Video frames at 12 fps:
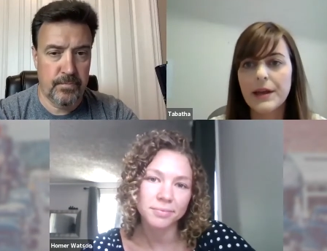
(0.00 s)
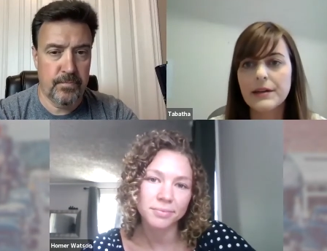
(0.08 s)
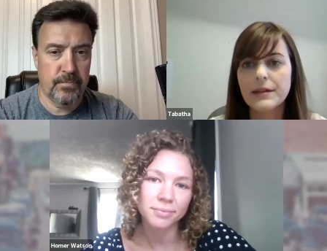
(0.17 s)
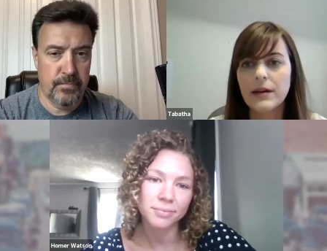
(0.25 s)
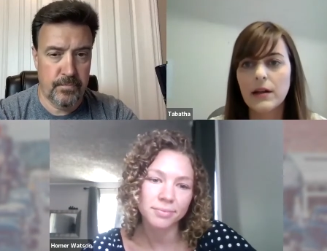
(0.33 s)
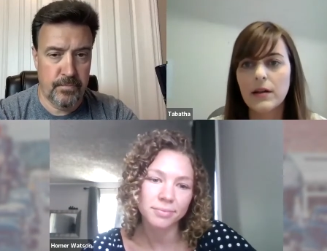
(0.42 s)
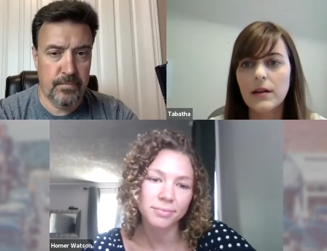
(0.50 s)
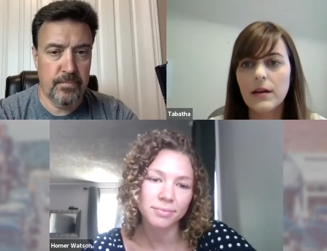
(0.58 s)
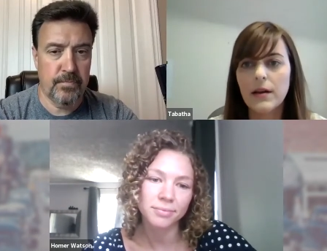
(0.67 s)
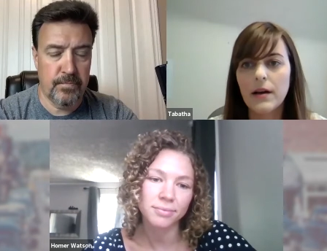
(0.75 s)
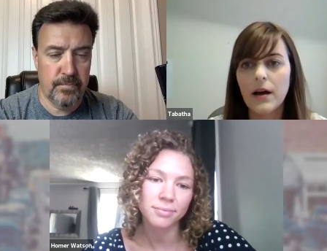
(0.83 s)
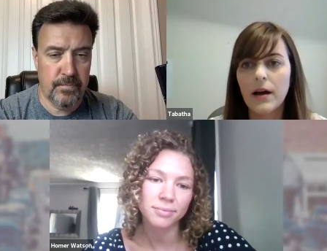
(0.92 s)
Speaker 1: until
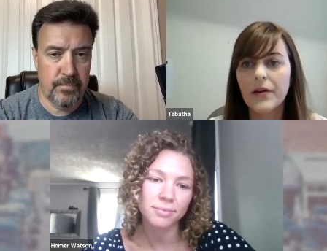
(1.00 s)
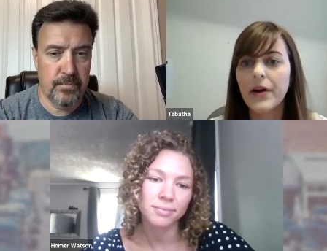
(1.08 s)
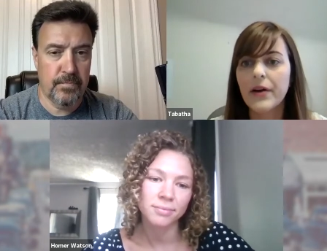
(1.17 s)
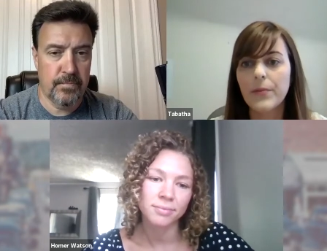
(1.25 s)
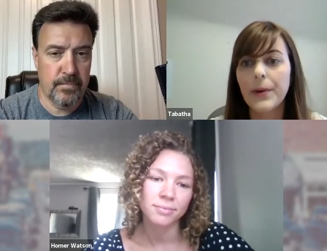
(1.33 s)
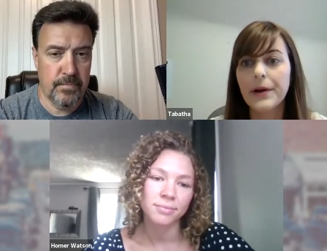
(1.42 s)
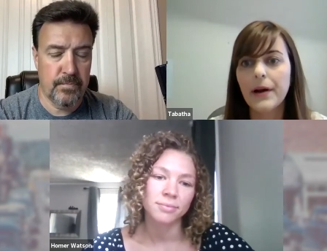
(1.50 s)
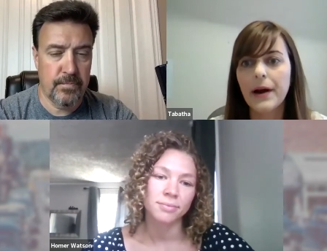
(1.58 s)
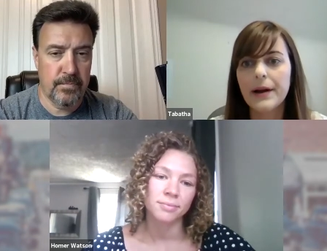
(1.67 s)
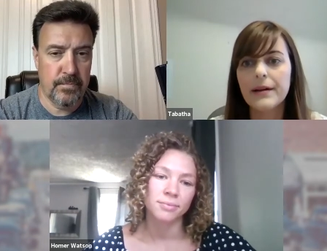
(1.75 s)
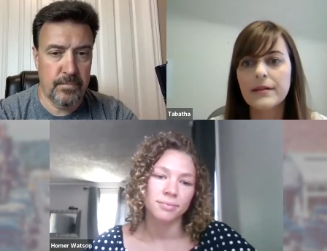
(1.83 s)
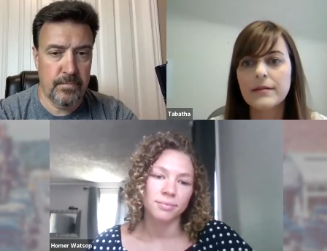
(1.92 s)
uh, government
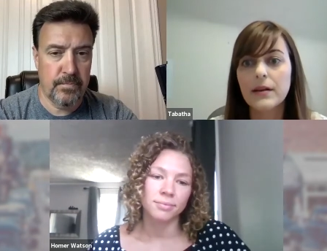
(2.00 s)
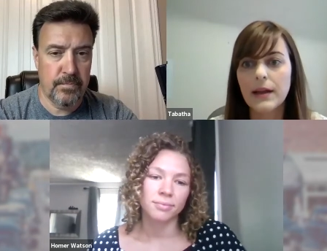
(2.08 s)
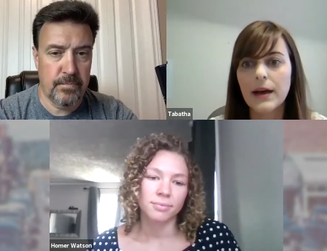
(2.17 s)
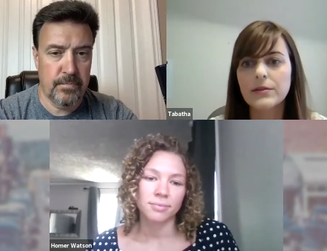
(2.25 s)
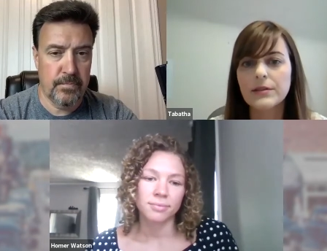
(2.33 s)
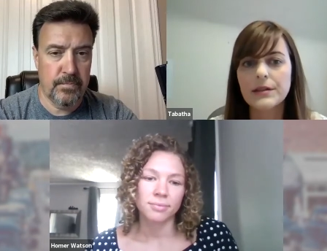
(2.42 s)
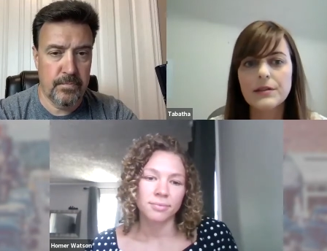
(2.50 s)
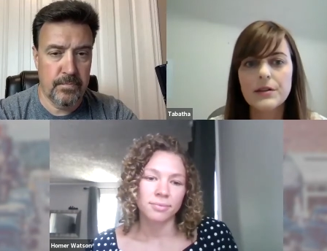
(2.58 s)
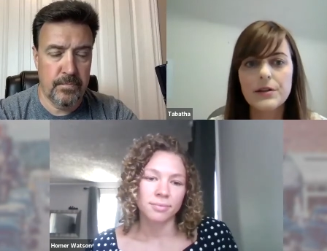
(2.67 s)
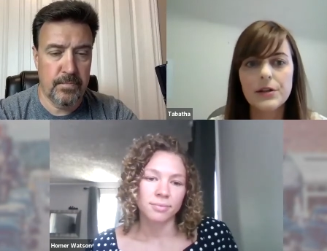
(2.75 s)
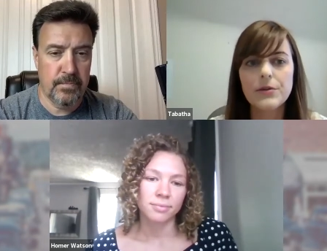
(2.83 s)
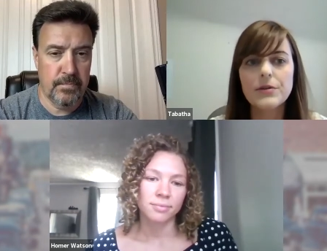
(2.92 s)
guidance allows us to
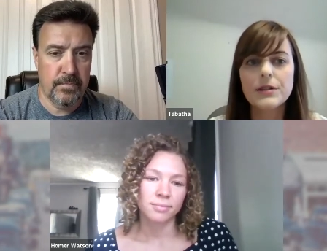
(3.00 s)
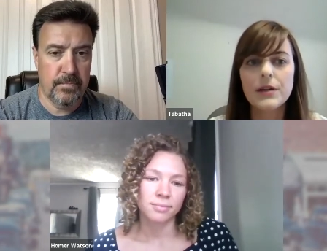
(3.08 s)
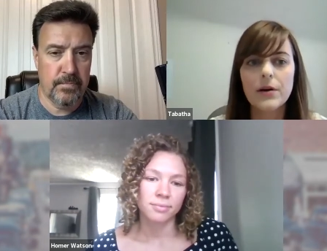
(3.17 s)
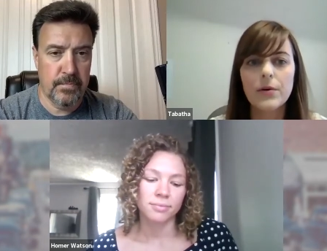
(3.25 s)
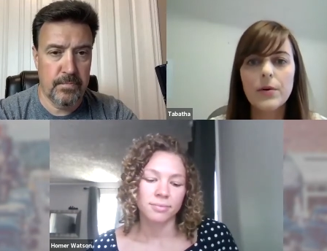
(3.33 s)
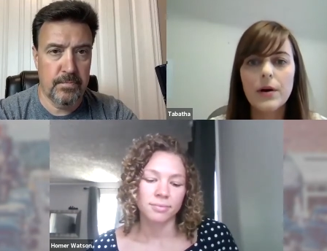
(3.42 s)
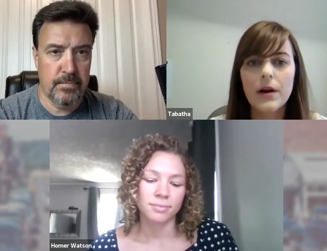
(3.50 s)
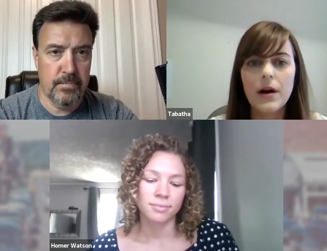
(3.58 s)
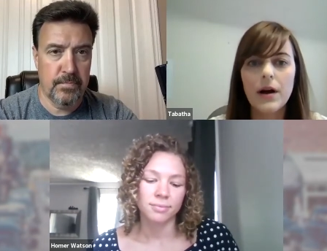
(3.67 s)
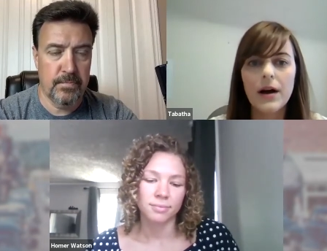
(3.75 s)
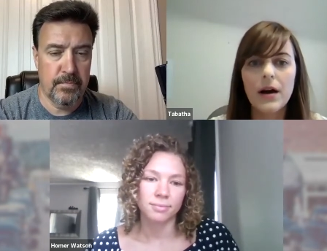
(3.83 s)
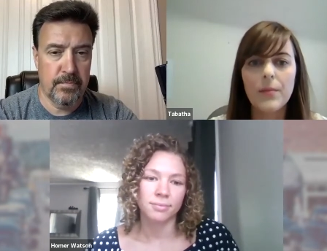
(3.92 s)
do so.
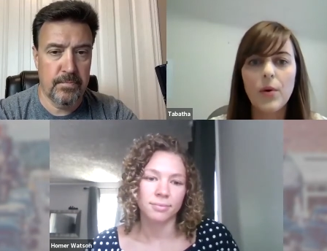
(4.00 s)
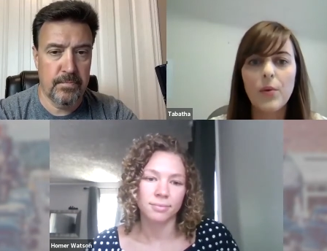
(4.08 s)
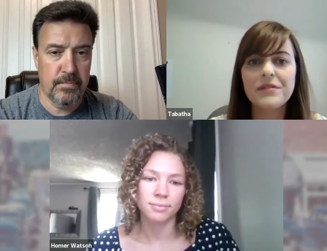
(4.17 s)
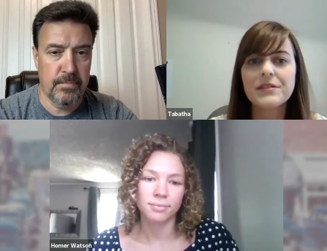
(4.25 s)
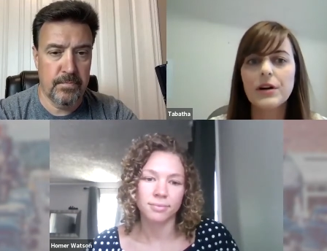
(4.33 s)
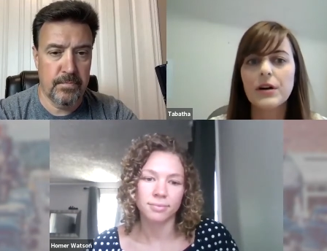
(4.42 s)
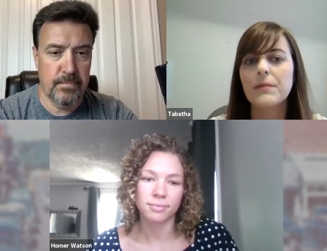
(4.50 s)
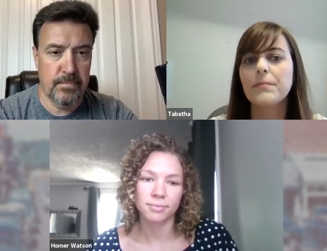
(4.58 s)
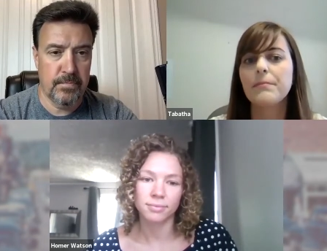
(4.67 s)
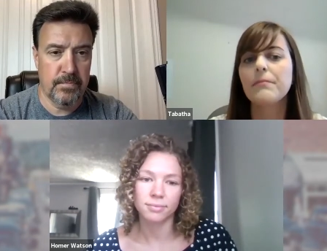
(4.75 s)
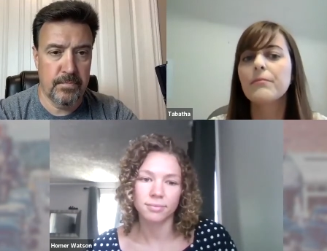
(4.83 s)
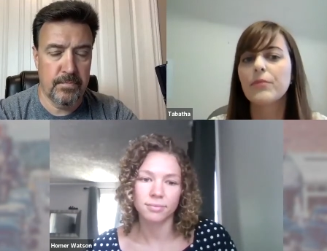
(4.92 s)
Um, but we've started
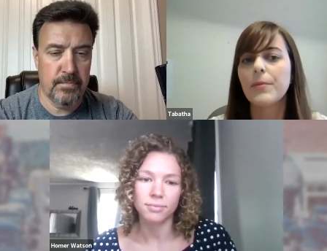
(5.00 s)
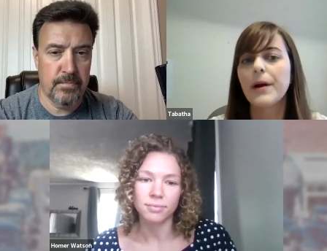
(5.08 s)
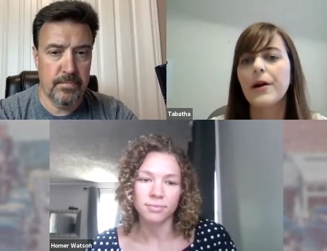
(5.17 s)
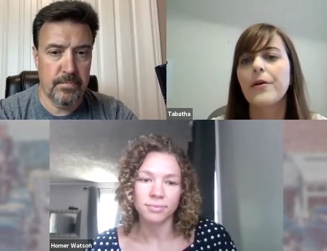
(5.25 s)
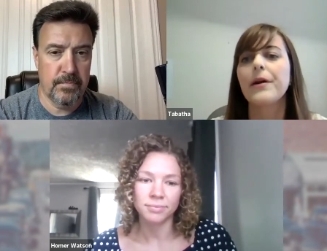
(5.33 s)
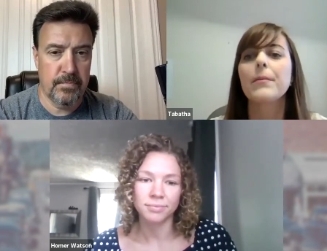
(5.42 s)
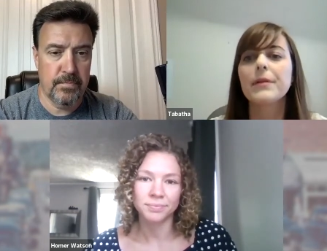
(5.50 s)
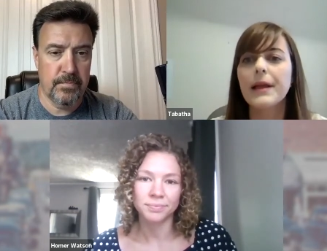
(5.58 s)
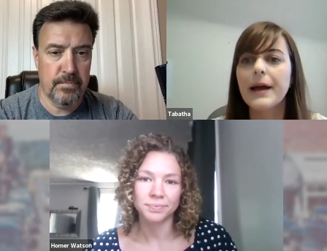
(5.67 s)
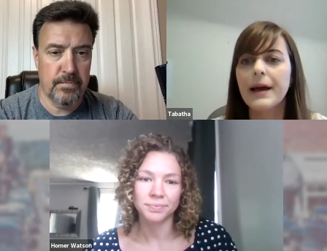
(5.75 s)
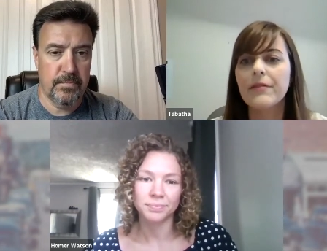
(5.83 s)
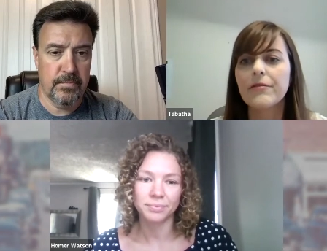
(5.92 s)
preparing a
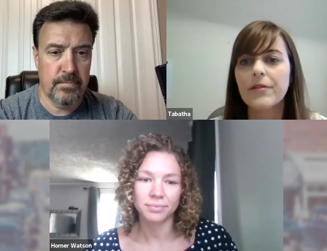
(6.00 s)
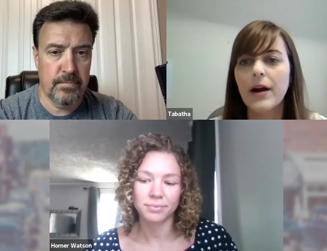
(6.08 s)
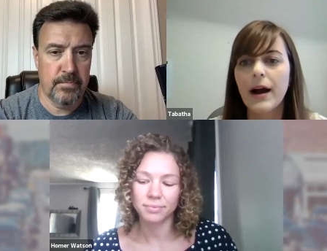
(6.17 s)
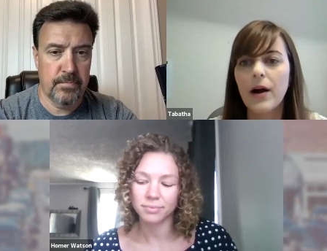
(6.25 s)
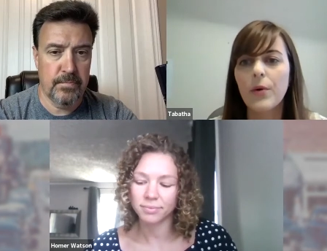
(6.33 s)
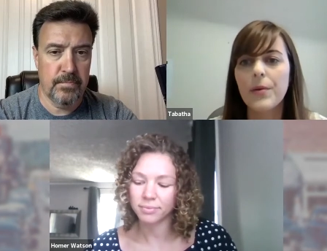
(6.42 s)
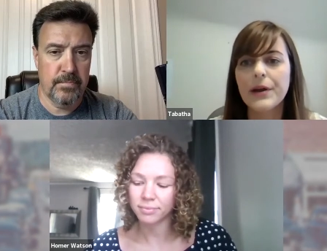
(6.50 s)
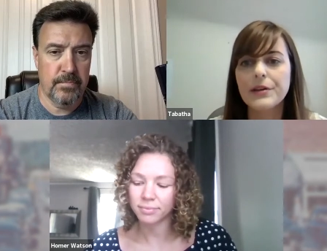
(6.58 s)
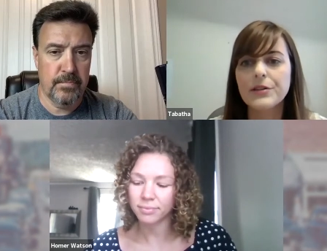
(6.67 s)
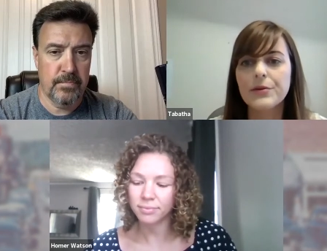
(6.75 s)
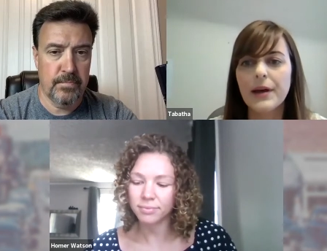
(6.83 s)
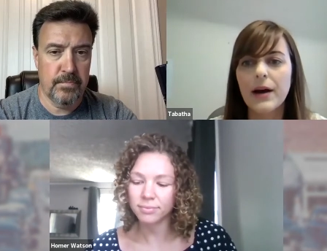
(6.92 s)
plan for how we might
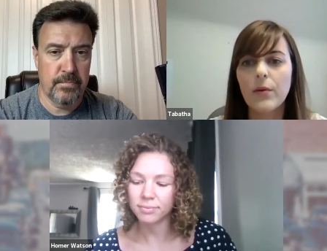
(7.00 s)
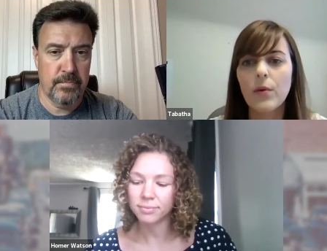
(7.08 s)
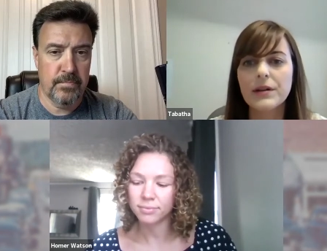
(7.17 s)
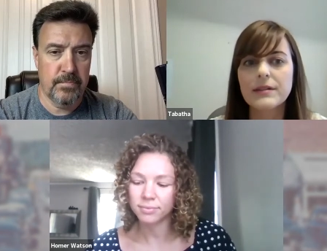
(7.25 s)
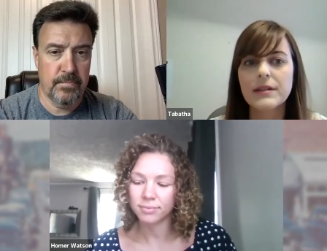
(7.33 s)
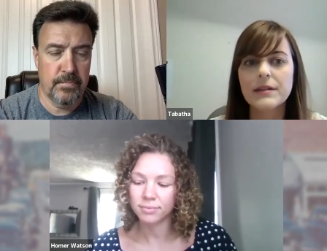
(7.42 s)
do that once the